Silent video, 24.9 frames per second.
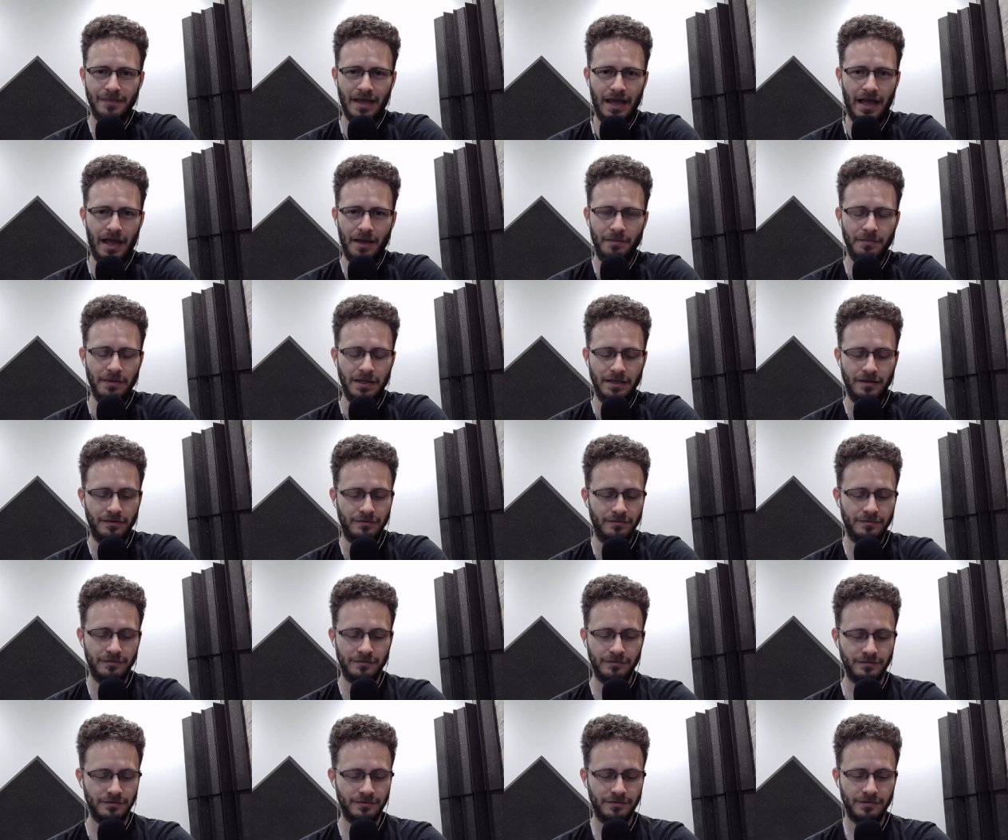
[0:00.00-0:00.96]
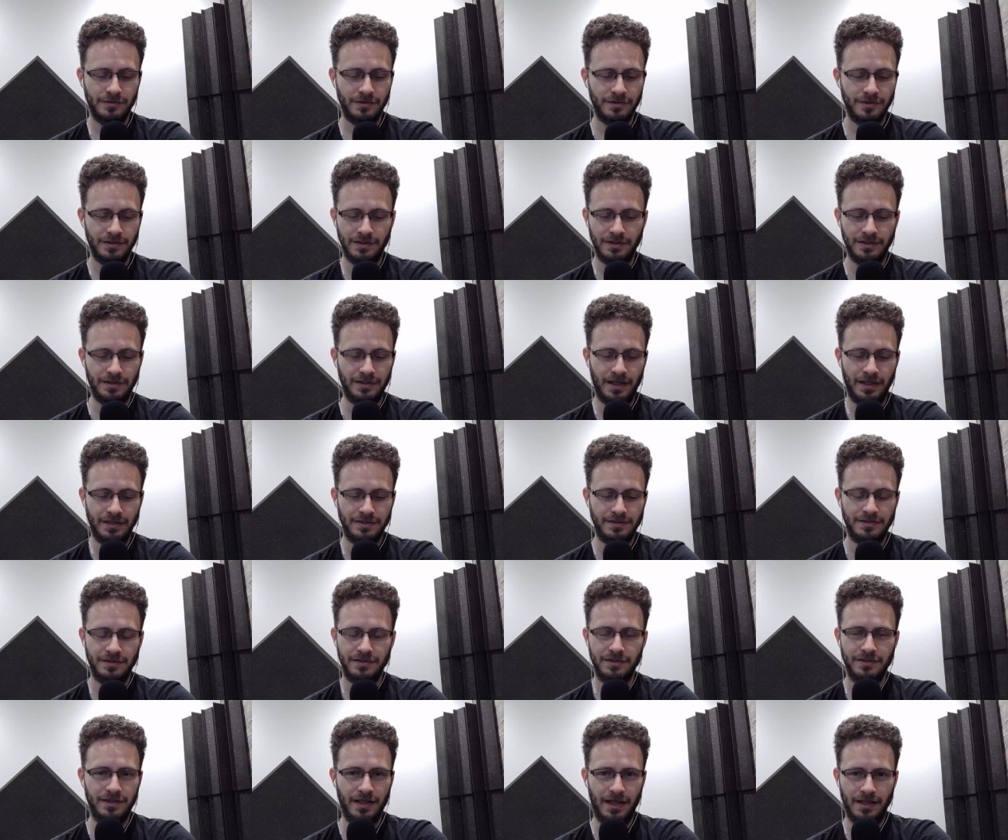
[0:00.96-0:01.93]
I mean,
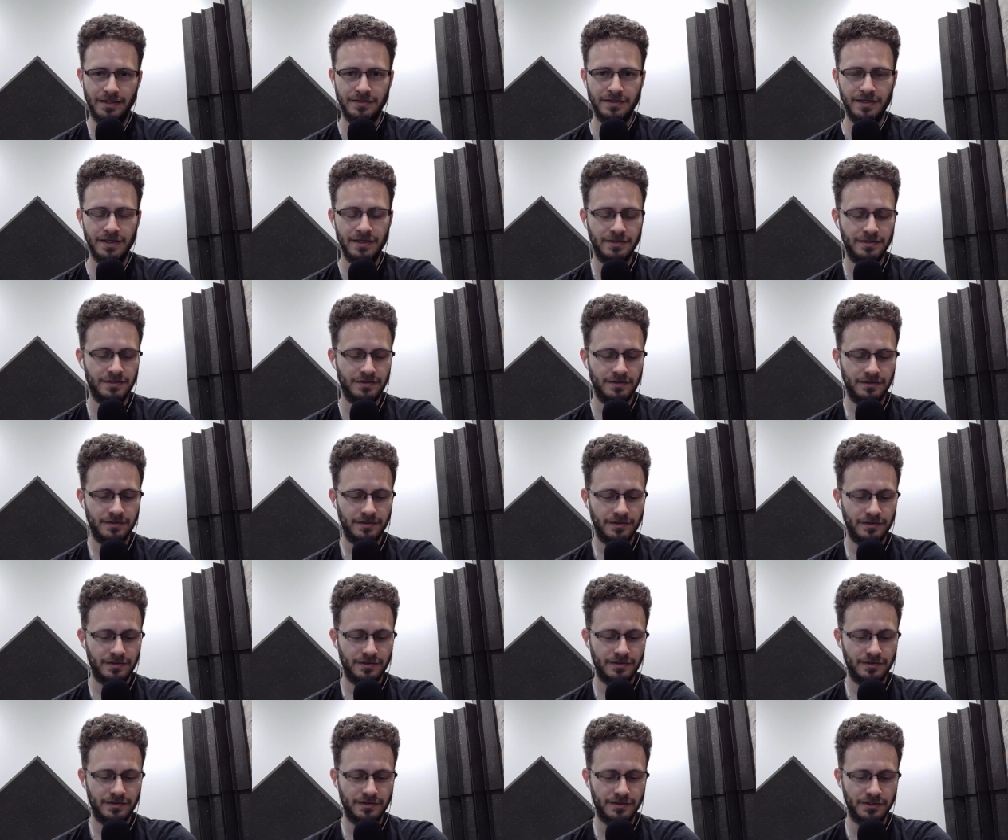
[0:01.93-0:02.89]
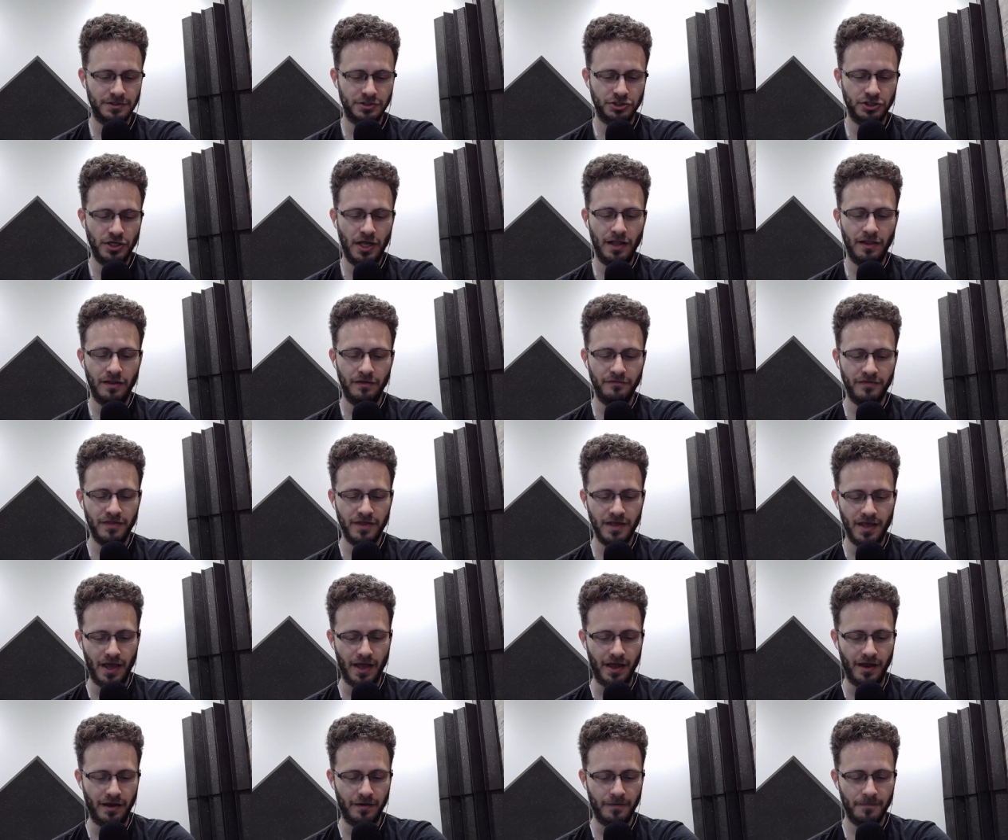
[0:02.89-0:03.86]
that's it. It's the shell of the
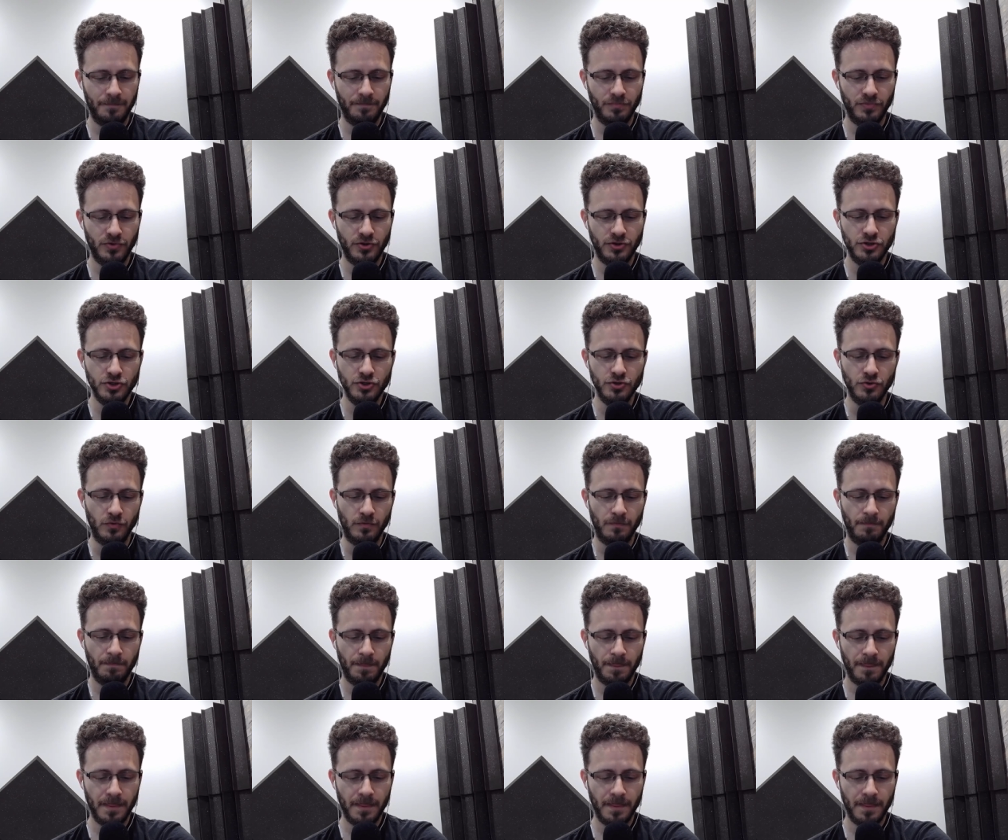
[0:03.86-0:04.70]
egg. 2.